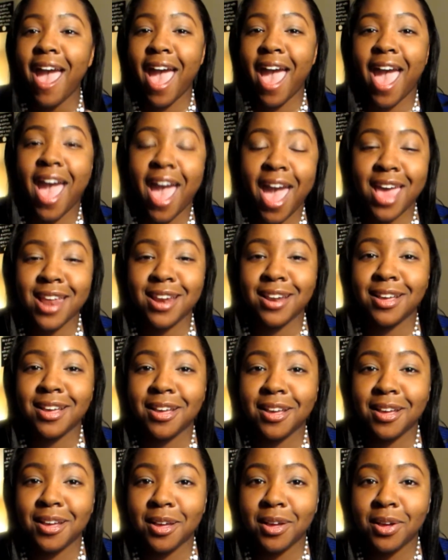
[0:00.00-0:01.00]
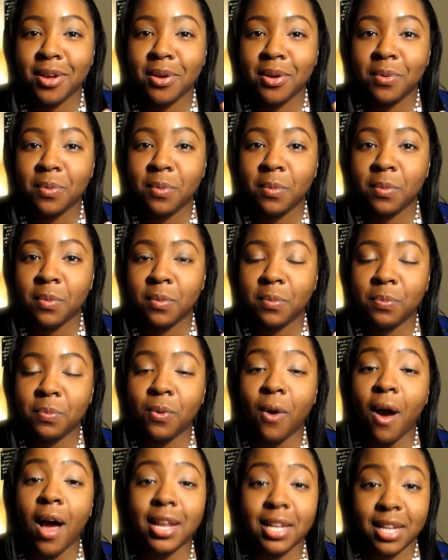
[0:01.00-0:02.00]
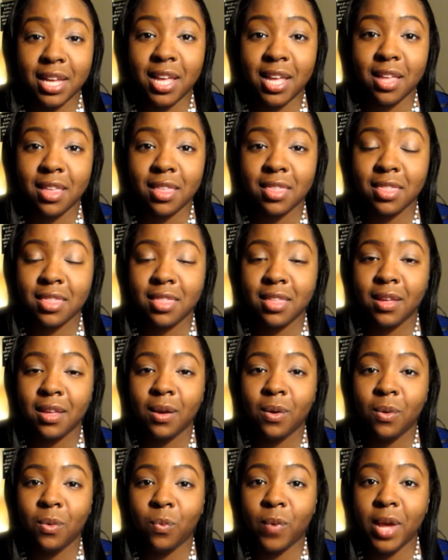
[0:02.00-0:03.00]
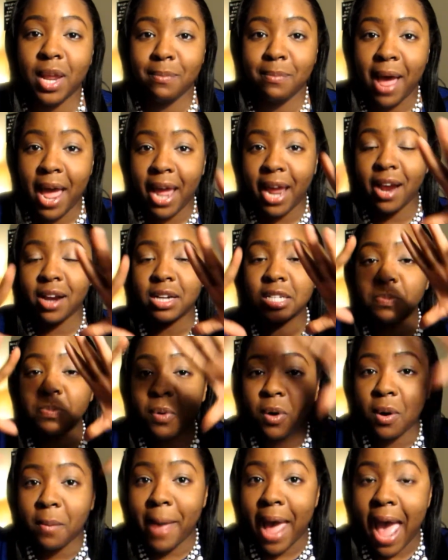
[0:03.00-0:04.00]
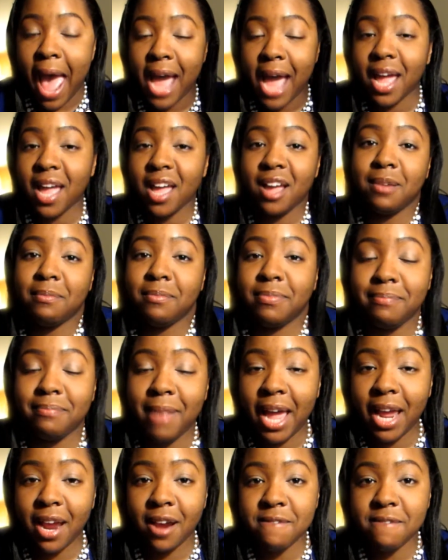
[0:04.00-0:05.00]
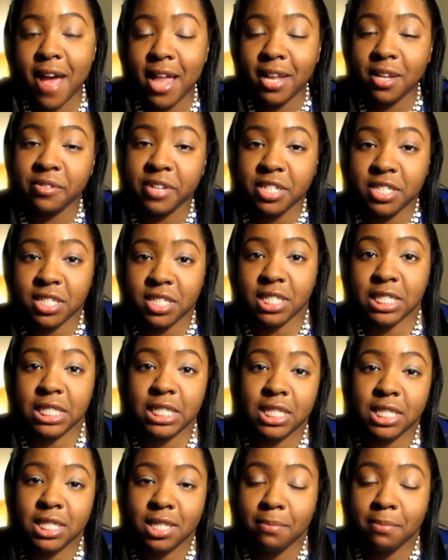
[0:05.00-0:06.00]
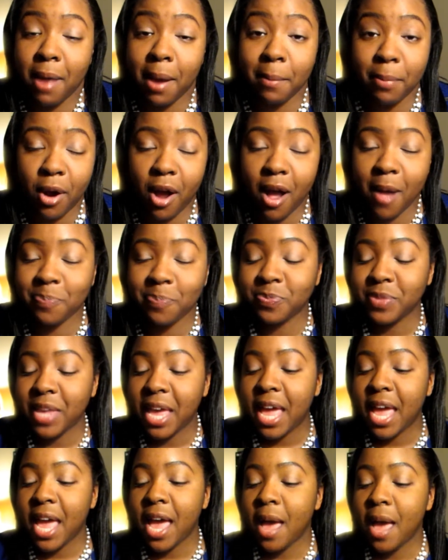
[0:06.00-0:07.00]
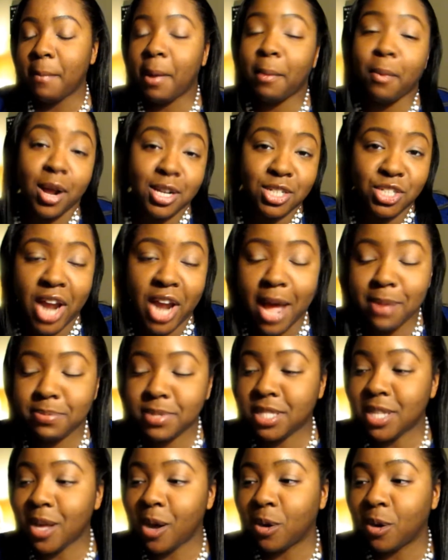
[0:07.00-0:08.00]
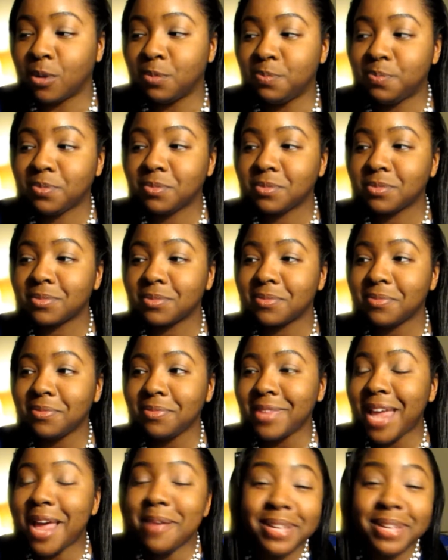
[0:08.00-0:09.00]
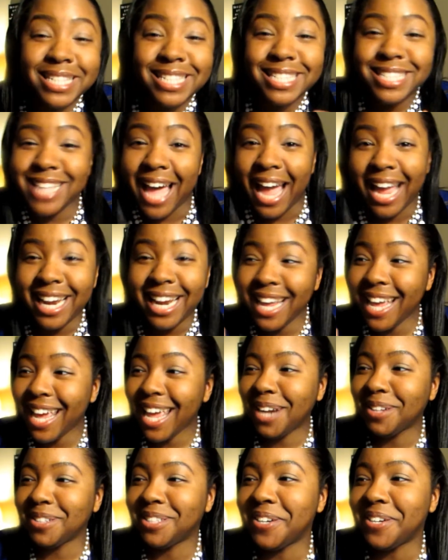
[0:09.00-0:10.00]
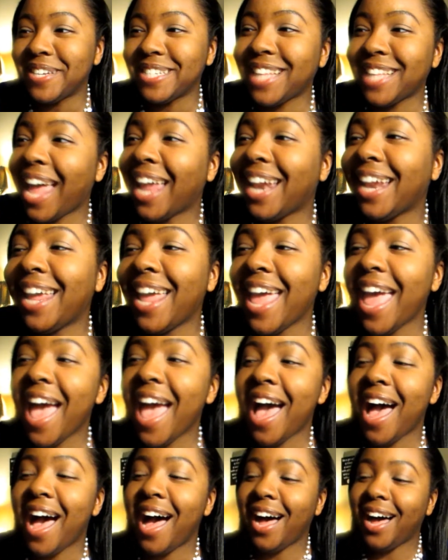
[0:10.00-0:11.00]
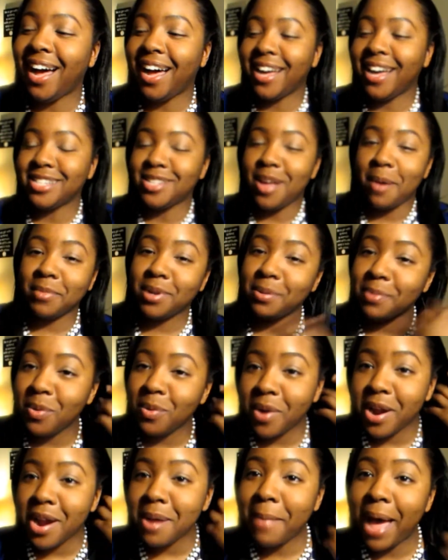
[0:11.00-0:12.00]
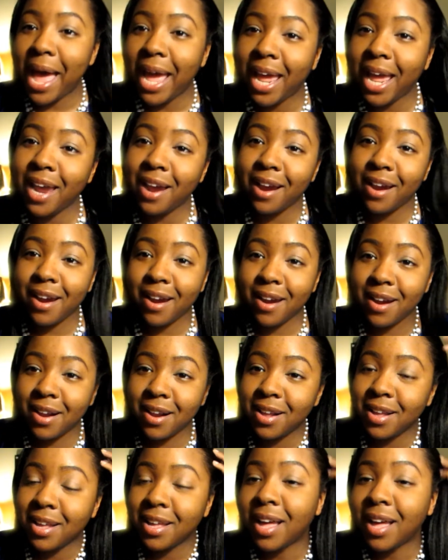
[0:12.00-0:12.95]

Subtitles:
at bra length. When my hair is pulled back, my hair finally reaches my bra strap. So I'm excited. I'm so excited. So I'm gonna be wearing my hair